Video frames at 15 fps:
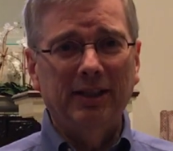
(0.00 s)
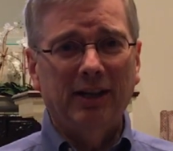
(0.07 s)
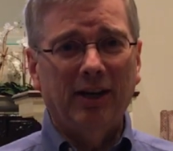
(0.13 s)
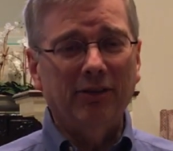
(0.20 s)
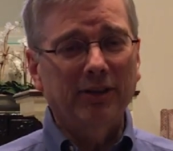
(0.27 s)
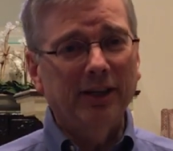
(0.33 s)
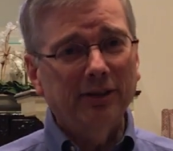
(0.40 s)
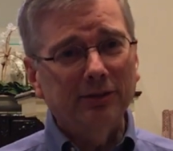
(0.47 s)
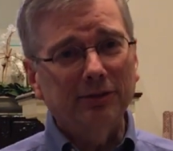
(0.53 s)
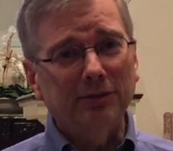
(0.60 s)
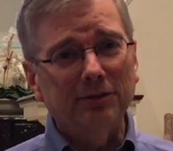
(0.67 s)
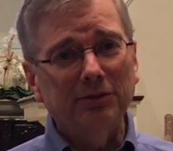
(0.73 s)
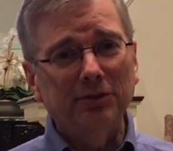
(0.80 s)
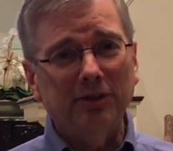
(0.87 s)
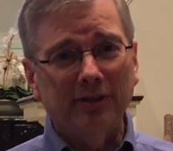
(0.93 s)
Our
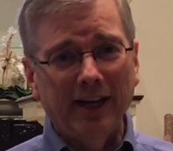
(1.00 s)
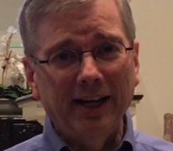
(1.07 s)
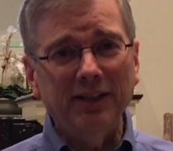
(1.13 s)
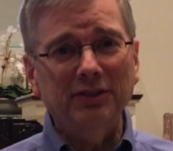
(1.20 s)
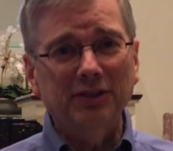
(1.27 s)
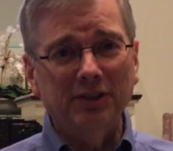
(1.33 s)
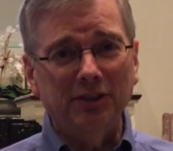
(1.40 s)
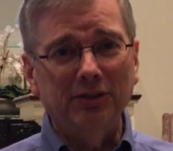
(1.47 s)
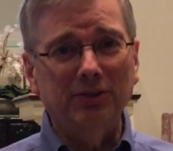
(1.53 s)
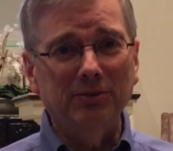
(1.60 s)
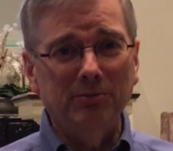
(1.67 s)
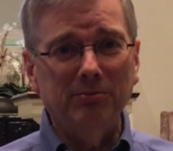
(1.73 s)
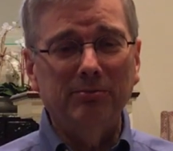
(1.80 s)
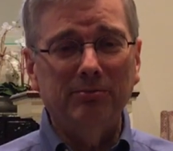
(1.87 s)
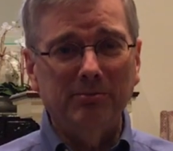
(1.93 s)
elders are asking
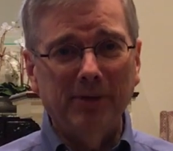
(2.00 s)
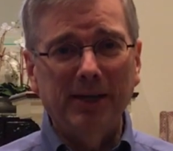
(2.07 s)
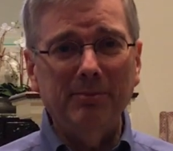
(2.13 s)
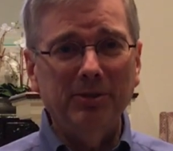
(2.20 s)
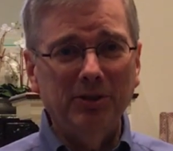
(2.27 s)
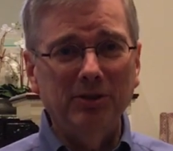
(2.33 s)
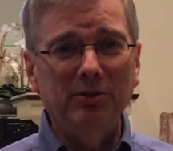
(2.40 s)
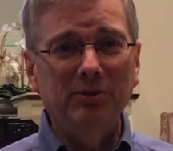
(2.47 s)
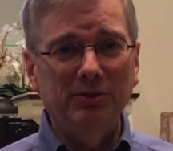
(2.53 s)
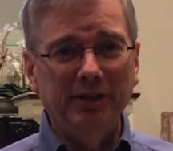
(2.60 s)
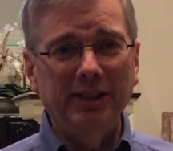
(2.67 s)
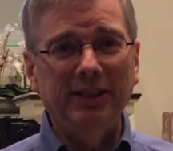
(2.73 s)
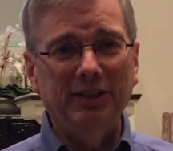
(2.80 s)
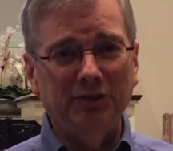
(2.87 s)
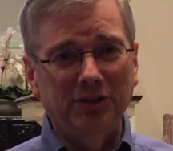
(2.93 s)
you, maybe you
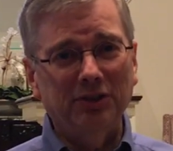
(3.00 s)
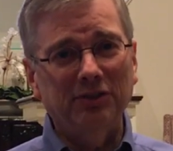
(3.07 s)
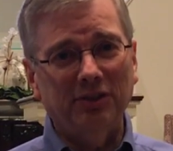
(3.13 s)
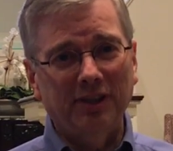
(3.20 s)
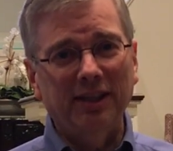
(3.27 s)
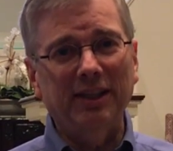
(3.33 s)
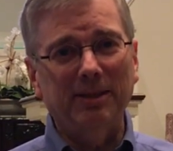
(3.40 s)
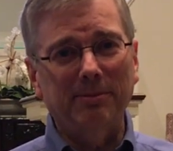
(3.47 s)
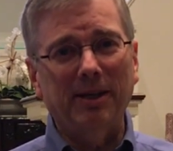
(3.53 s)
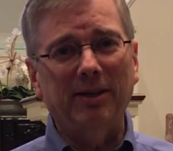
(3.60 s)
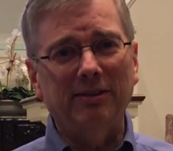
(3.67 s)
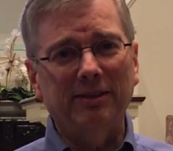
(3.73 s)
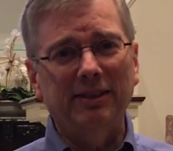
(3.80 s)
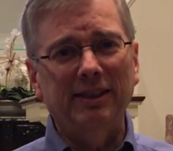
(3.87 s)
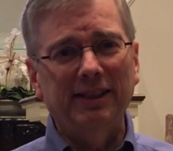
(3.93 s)
need to just think
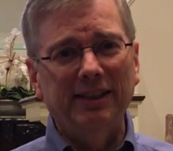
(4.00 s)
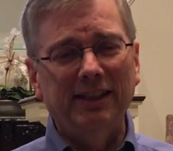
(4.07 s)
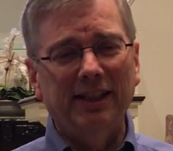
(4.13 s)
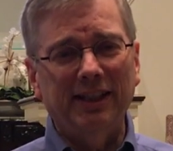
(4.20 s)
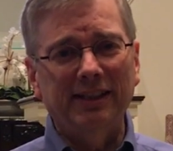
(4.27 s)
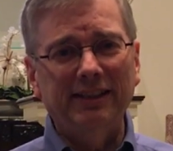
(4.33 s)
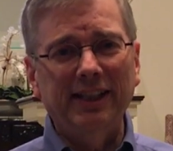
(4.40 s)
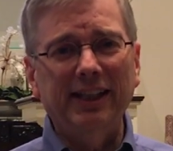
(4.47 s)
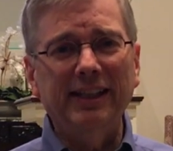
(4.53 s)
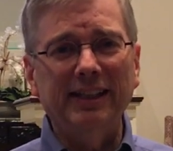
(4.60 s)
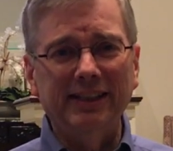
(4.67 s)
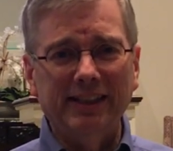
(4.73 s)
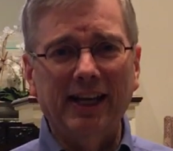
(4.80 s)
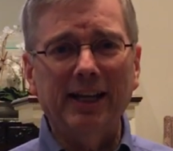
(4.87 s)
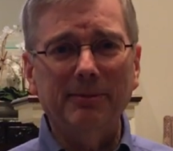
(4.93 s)
about uh,
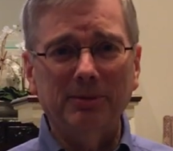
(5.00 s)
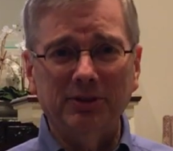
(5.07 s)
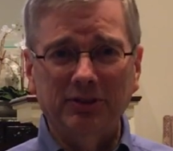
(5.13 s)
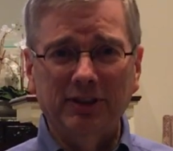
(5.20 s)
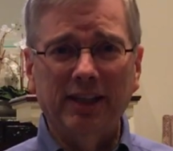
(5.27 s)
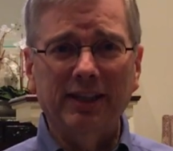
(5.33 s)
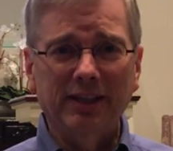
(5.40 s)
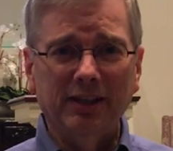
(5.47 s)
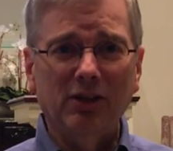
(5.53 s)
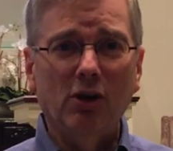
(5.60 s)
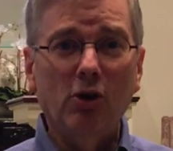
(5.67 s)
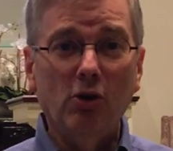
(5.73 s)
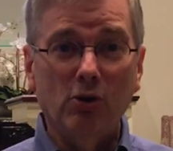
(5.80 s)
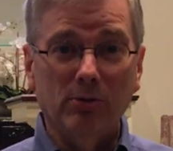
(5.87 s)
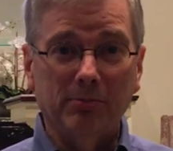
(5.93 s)
taking time and staying at
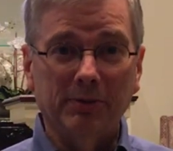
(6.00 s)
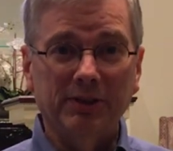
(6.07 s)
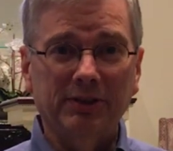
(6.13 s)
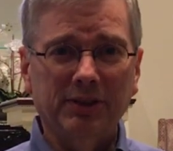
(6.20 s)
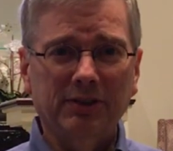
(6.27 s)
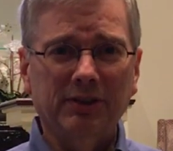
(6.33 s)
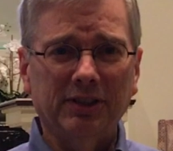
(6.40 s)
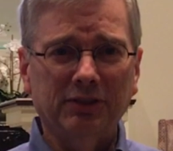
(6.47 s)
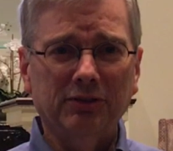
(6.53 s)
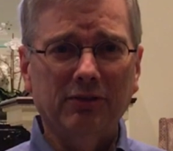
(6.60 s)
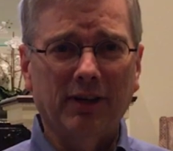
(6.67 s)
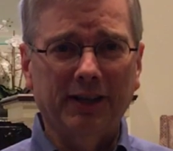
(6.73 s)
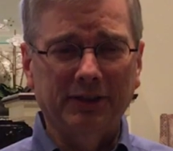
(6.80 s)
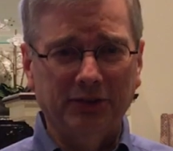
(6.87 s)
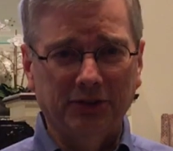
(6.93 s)
home until this
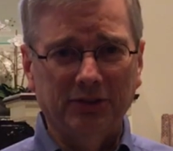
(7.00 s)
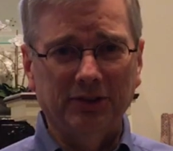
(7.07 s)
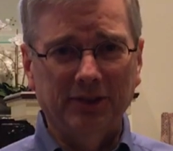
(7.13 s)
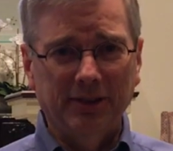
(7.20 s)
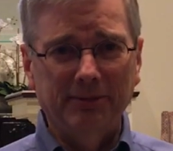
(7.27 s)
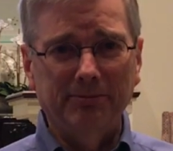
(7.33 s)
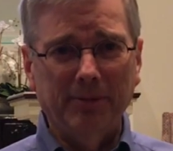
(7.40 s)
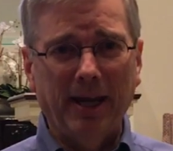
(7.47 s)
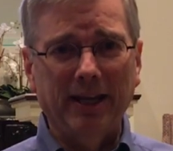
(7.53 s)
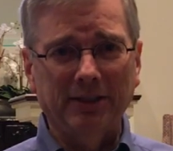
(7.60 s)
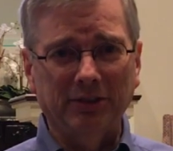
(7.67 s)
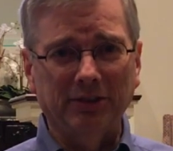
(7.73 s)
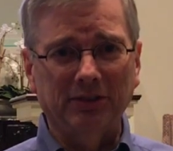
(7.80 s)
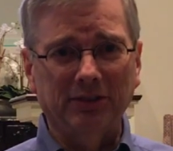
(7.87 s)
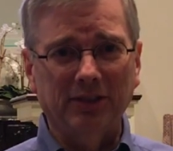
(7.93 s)
crisis
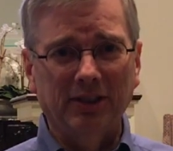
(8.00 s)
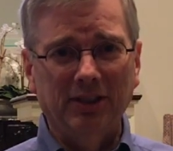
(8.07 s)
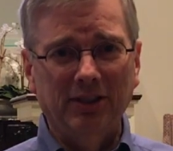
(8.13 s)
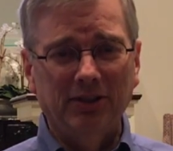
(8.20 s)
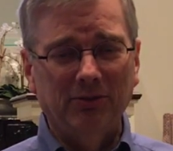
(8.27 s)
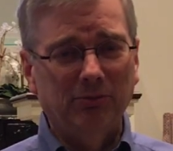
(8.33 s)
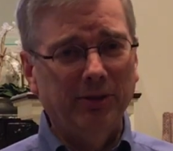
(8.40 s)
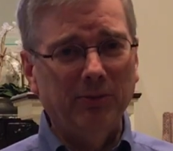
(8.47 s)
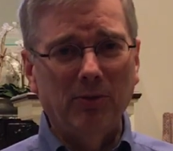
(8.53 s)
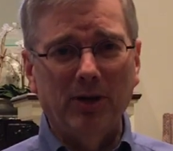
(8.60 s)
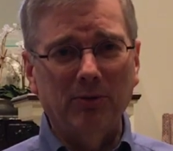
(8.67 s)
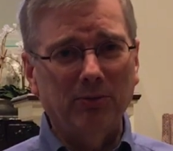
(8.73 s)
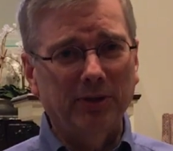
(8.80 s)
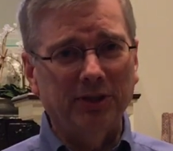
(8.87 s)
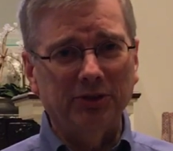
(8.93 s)
passes. We
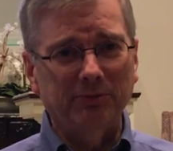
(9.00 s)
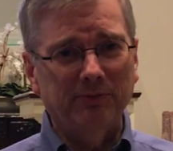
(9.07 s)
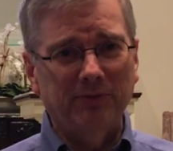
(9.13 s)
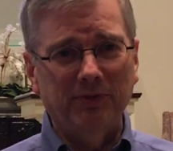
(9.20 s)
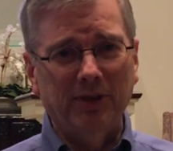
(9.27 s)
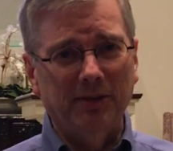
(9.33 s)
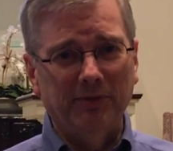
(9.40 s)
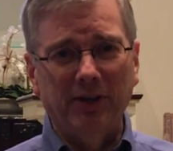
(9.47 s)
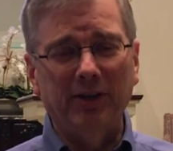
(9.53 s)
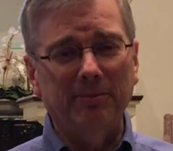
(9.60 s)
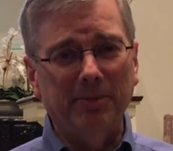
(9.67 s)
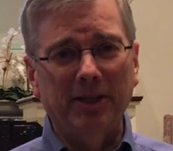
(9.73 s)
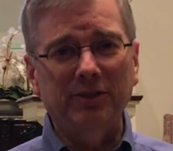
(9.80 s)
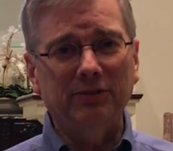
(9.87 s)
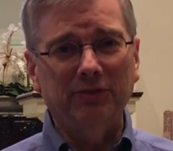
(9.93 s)
want what is the very
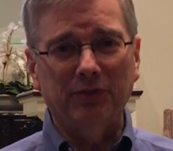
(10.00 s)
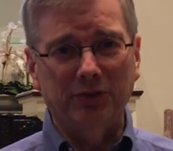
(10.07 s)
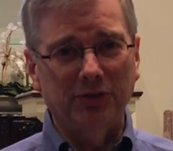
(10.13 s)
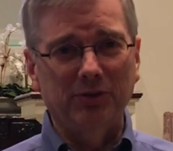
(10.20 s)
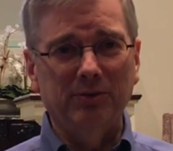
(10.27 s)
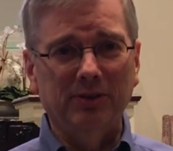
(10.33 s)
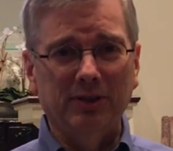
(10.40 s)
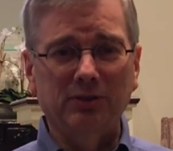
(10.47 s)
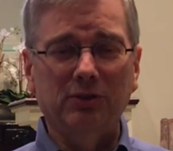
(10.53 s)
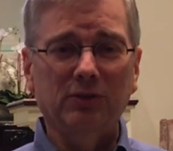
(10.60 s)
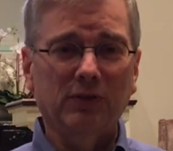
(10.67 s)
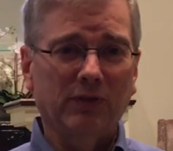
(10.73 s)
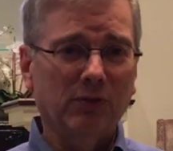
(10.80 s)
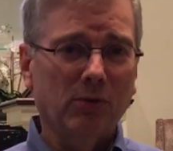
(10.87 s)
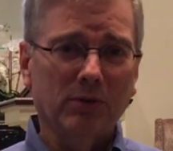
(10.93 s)
best for you, and
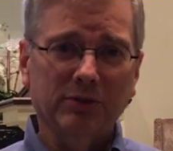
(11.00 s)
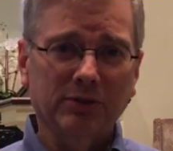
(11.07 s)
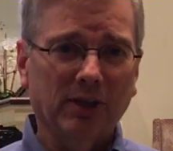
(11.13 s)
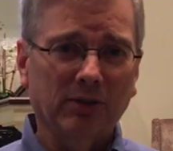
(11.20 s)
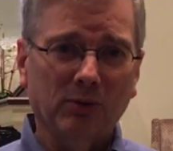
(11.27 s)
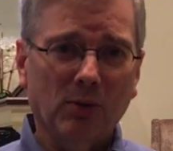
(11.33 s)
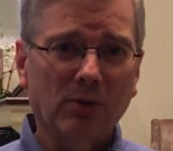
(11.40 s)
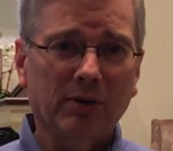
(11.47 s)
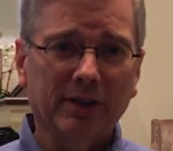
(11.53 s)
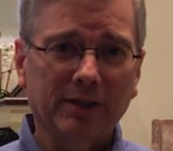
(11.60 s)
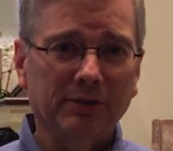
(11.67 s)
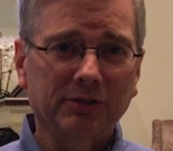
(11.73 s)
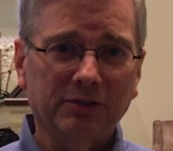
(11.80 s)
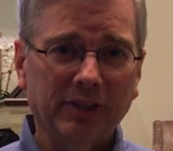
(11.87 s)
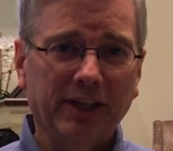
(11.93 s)
of course, our Lord
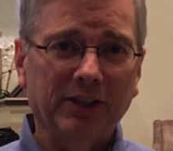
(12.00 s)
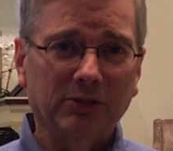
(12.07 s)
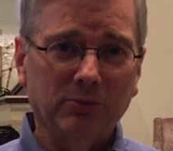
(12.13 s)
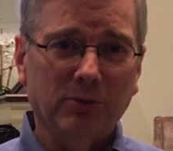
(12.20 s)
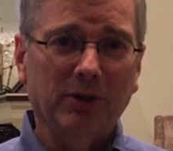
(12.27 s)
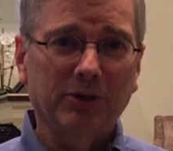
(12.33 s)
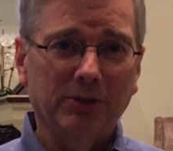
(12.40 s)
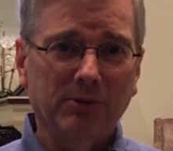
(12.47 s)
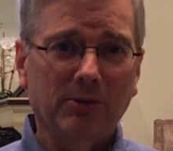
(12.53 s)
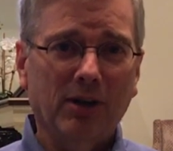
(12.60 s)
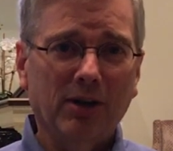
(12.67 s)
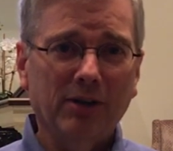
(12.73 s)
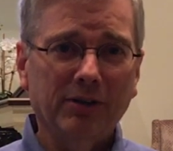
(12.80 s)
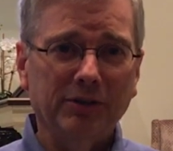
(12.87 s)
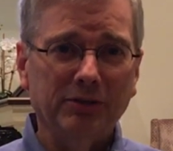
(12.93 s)
understands where you
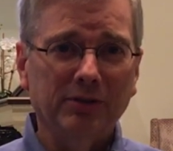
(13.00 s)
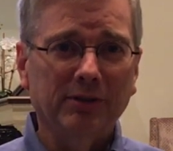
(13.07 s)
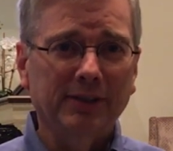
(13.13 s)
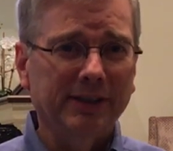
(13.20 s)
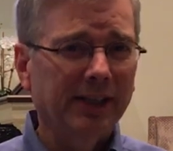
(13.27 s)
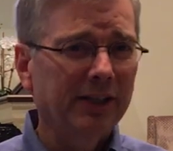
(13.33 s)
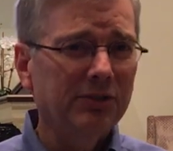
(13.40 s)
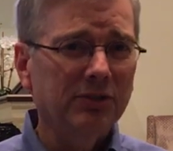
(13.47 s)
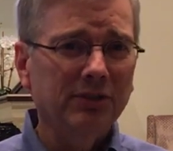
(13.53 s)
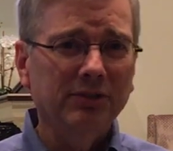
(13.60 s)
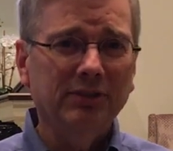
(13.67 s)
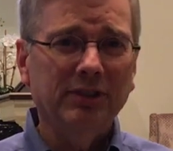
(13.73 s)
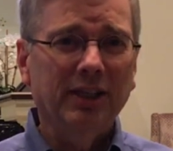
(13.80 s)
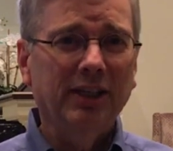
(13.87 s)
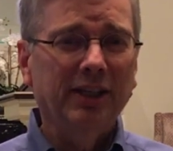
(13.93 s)
are and your
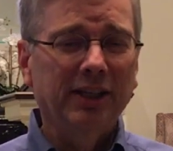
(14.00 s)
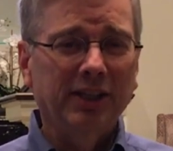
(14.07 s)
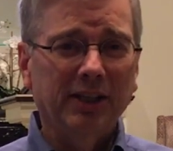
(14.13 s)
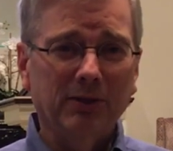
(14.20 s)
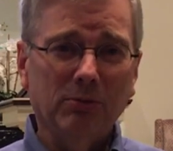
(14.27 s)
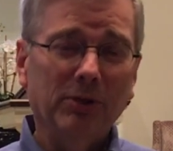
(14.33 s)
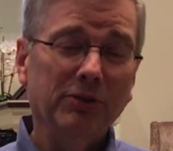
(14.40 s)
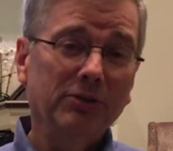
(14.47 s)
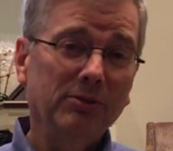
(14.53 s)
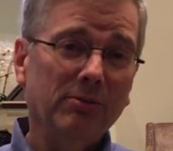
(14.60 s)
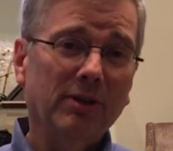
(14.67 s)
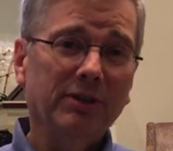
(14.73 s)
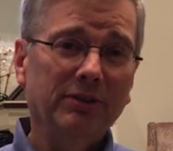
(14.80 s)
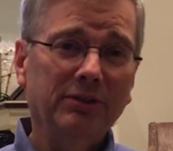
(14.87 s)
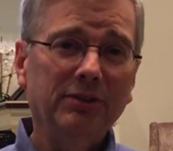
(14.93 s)
intentions and what you
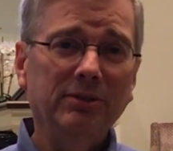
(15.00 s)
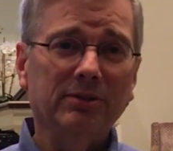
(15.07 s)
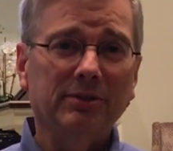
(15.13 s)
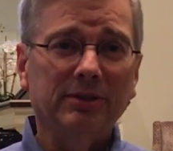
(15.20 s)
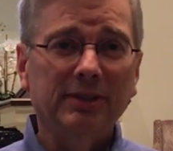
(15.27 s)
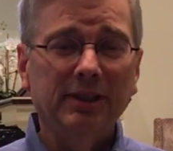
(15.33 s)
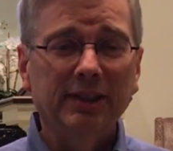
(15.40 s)
want to do.